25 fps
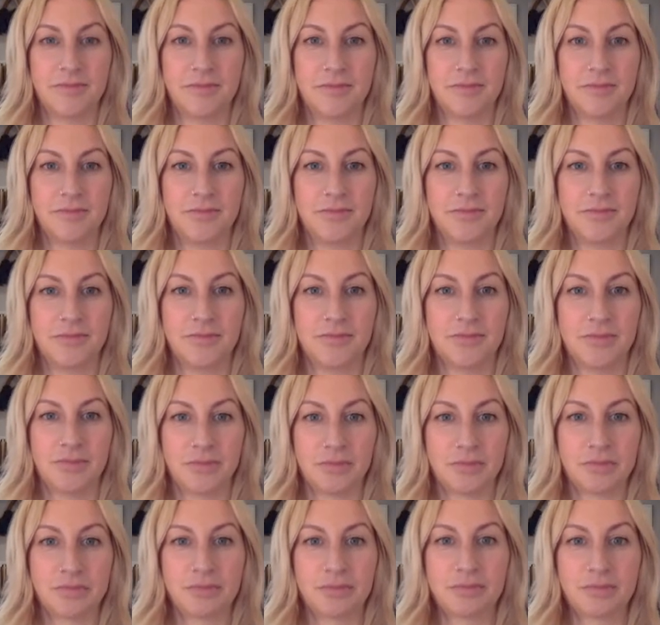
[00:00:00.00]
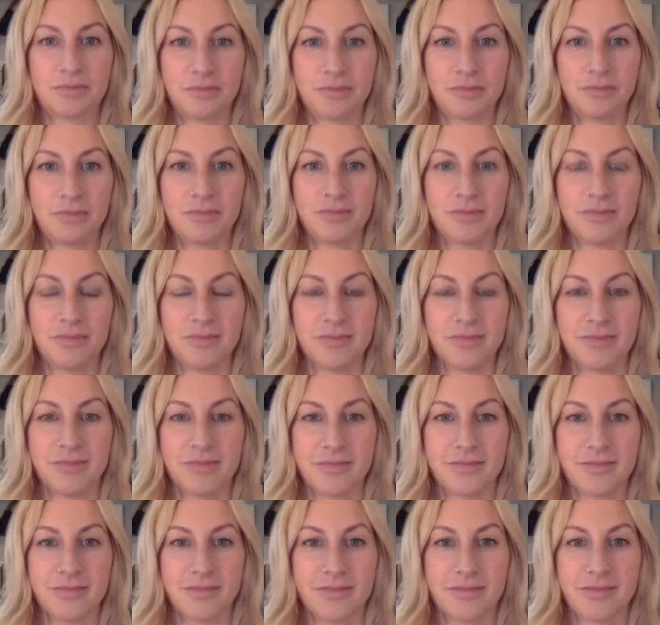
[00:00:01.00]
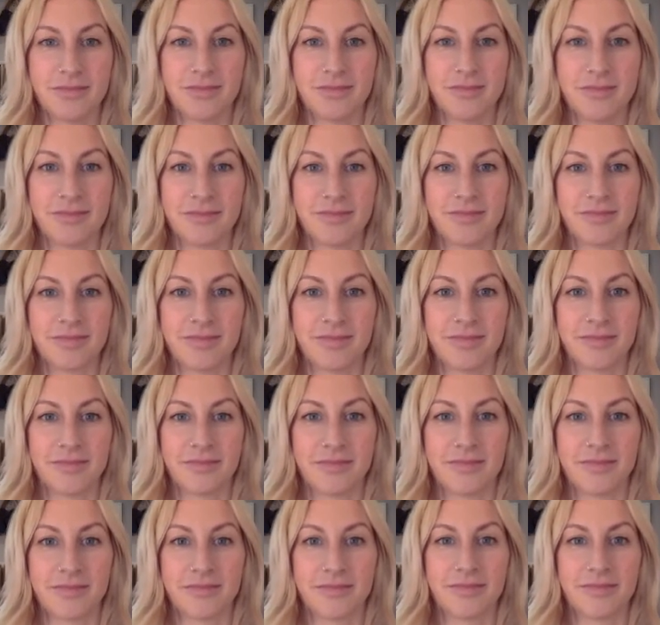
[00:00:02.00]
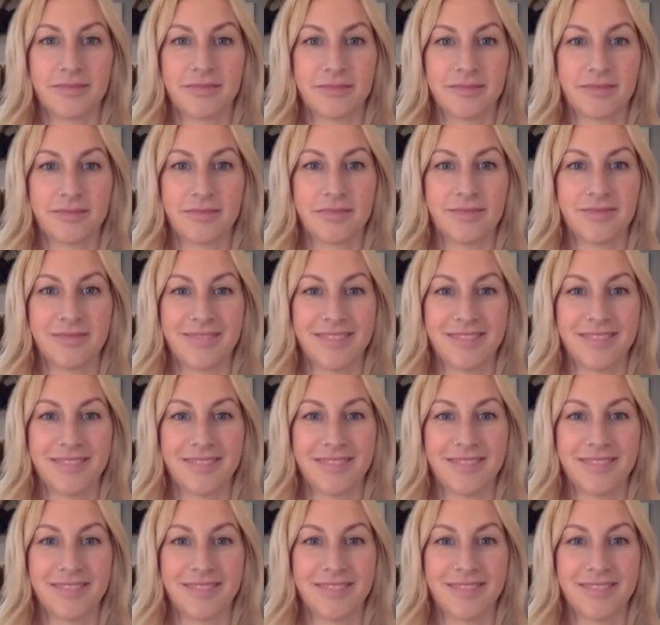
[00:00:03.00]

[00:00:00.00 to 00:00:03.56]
(silent)